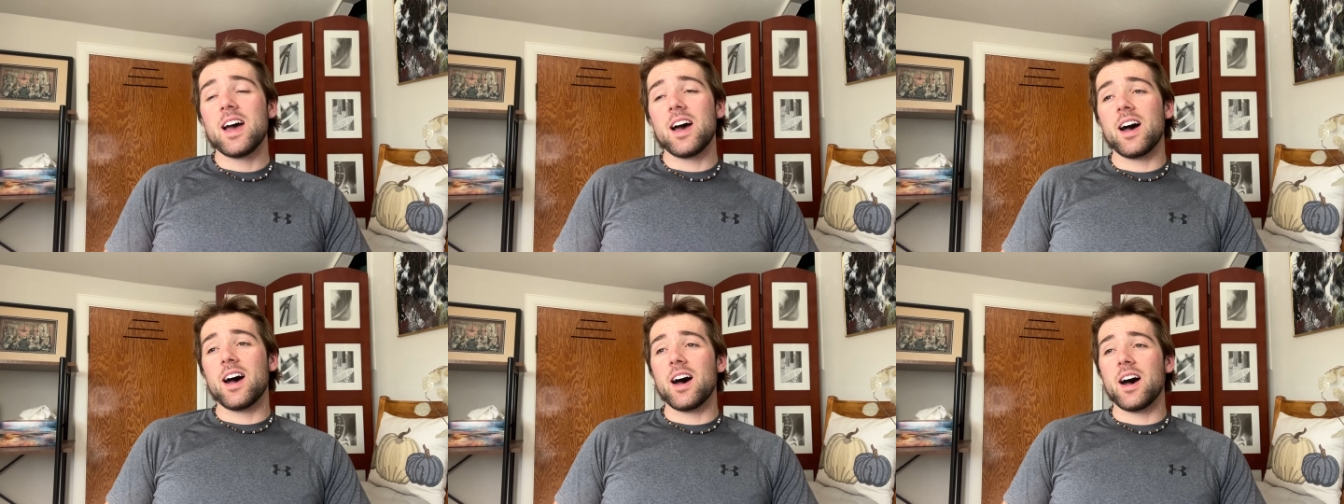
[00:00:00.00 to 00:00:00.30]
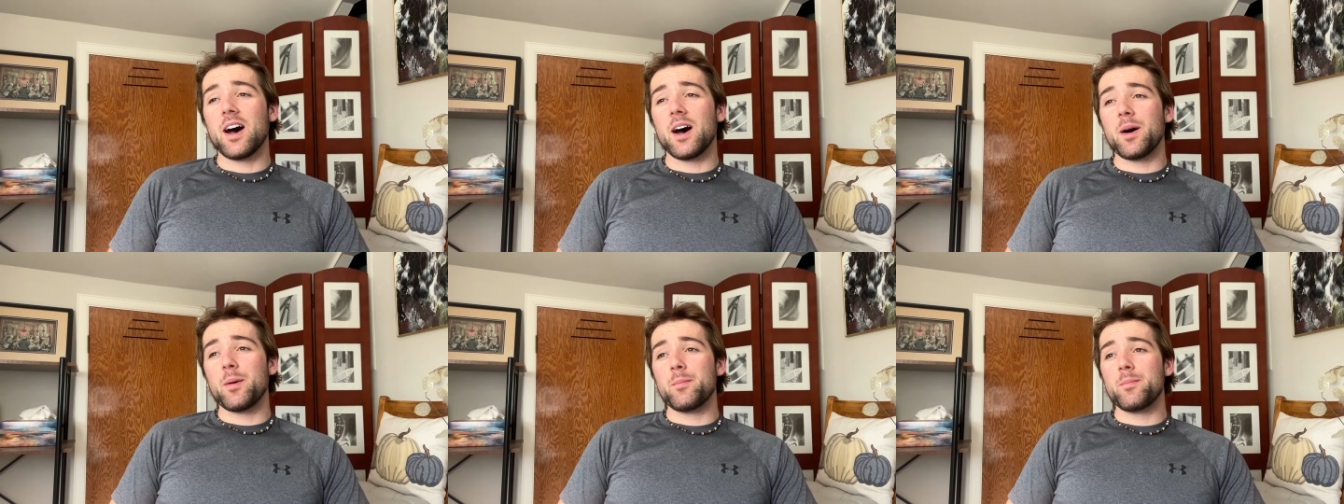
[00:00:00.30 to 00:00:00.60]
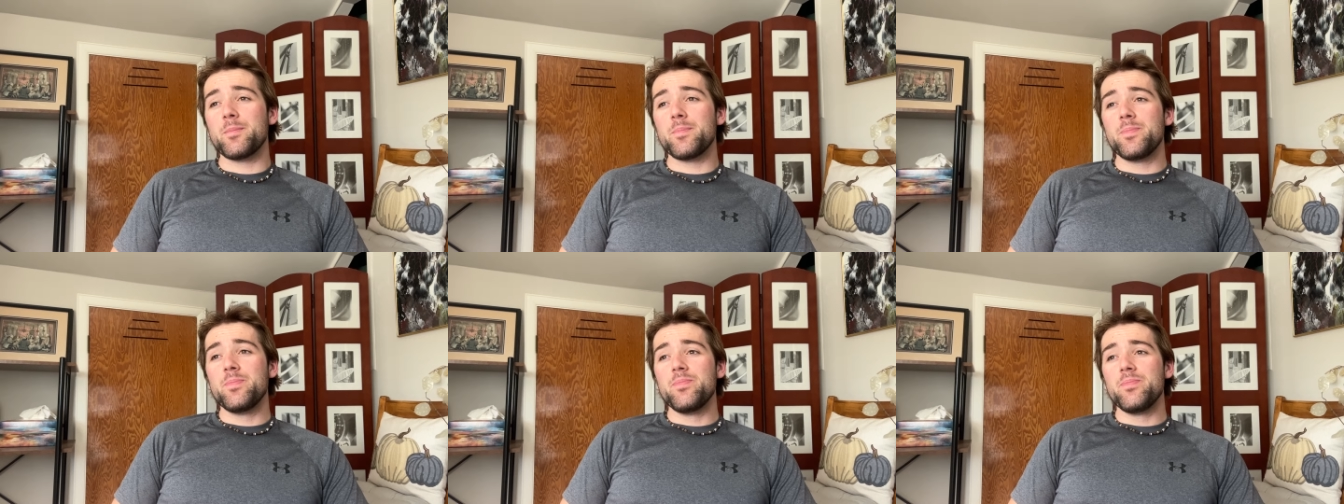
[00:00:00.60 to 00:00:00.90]

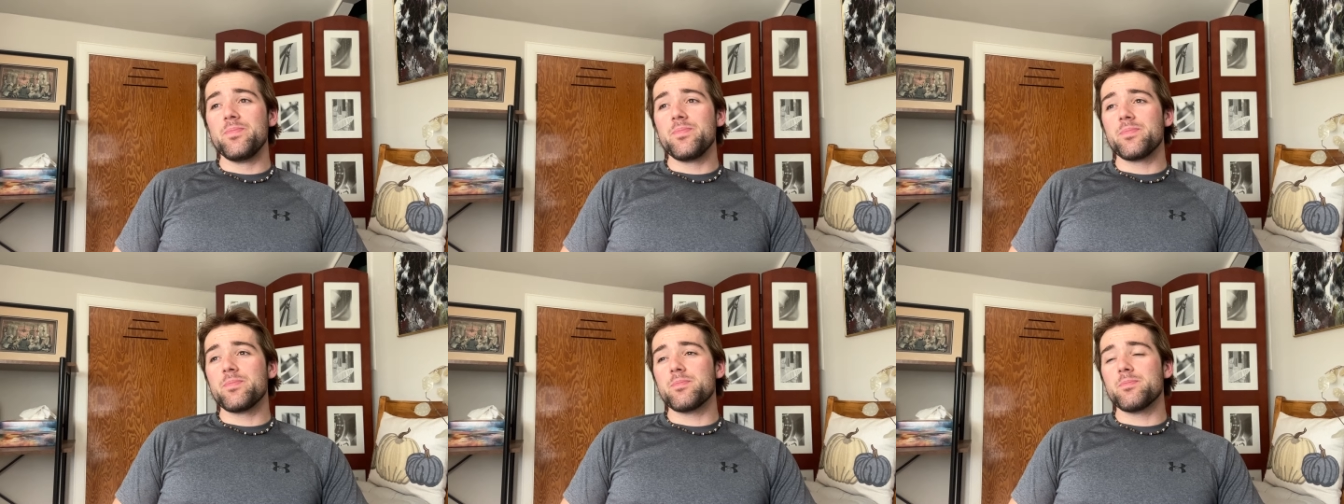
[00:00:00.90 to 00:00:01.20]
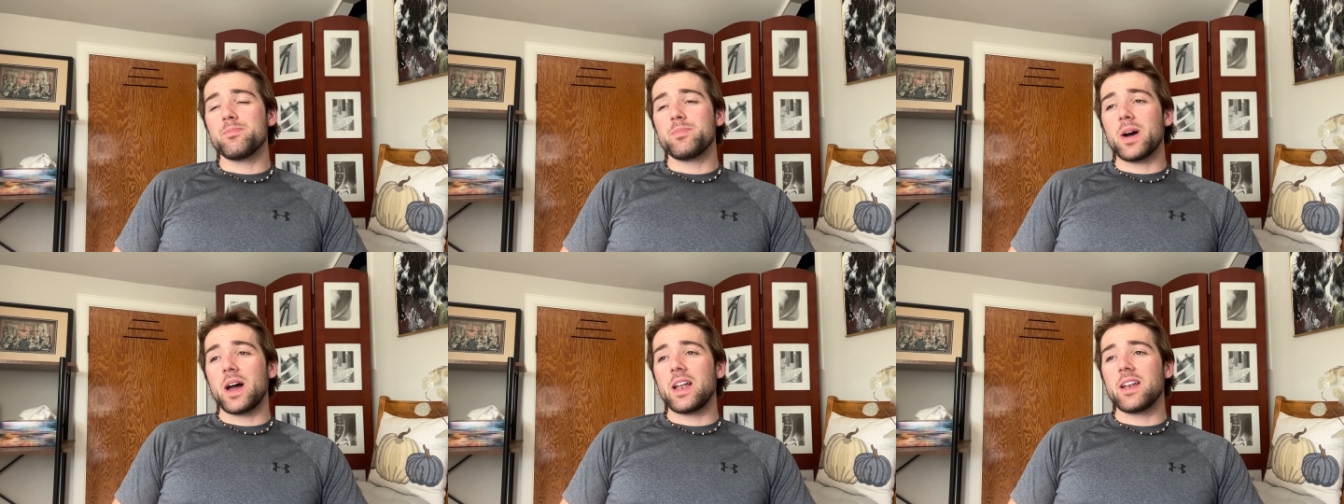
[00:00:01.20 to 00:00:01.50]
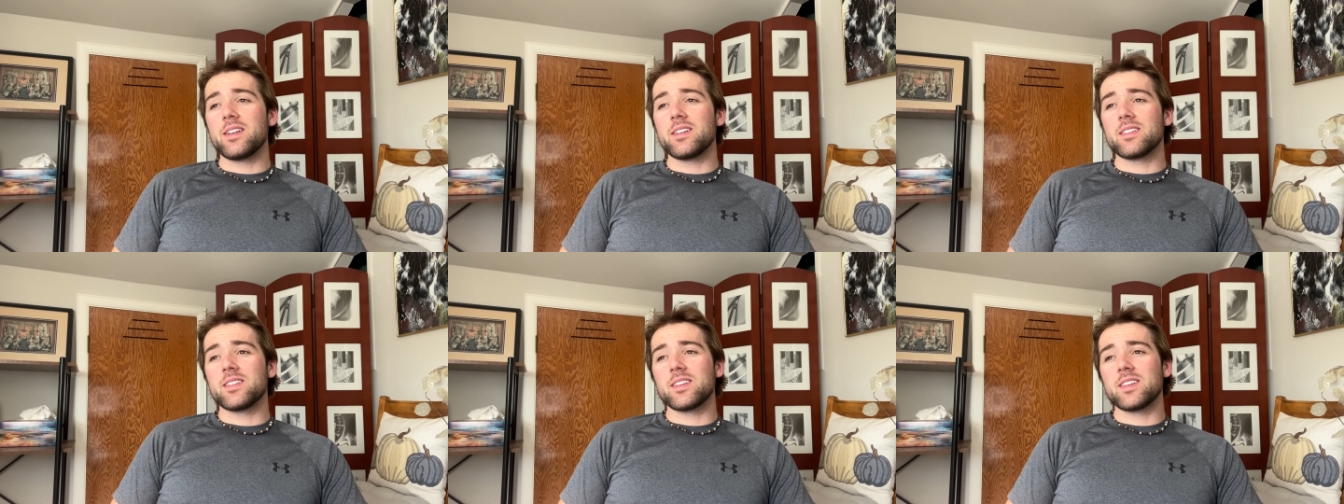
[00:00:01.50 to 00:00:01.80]
Um,
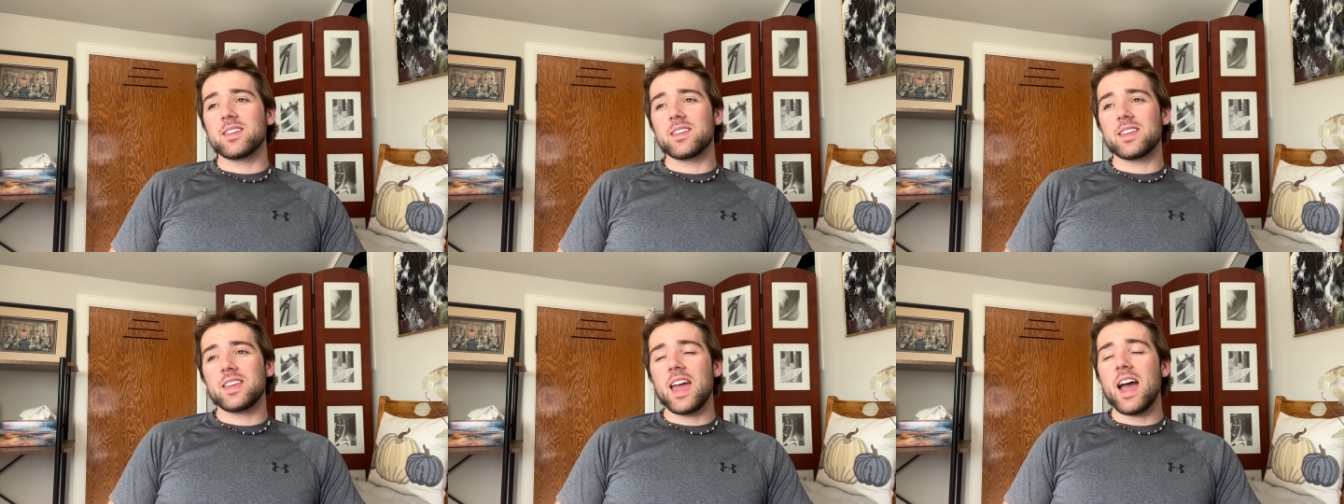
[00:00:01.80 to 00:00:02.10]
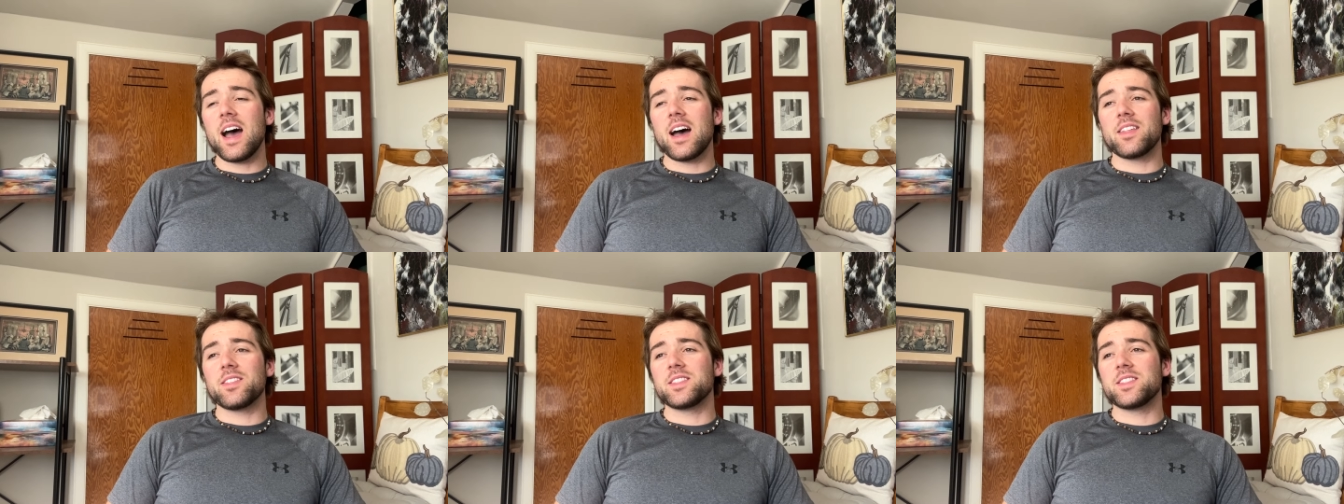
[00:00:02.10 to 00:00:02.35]
but yeah,